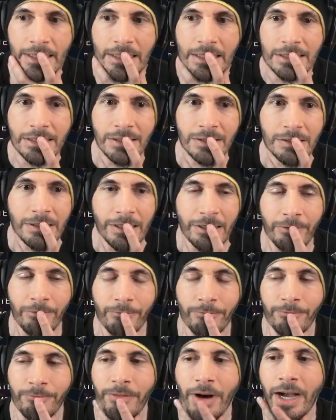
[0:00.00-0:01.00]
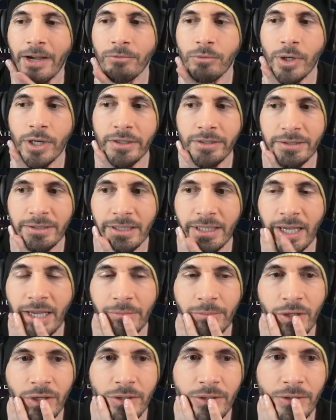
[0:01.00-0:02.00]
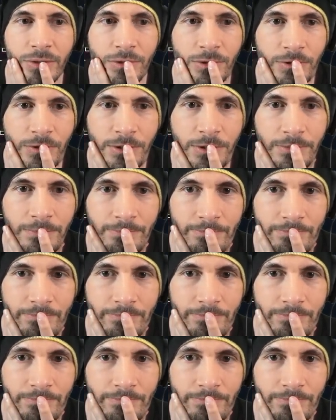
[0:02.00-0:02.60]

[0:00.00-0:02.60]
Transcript: There's like 5 rares in the game that are useful.